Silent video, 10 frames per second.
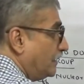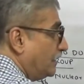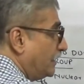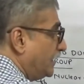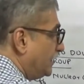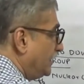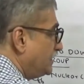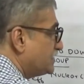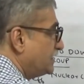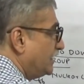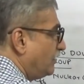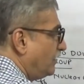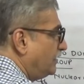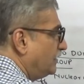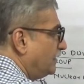greater than
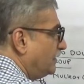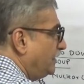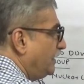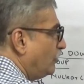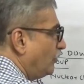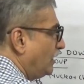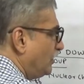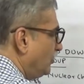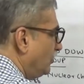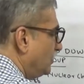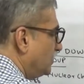silicon equal to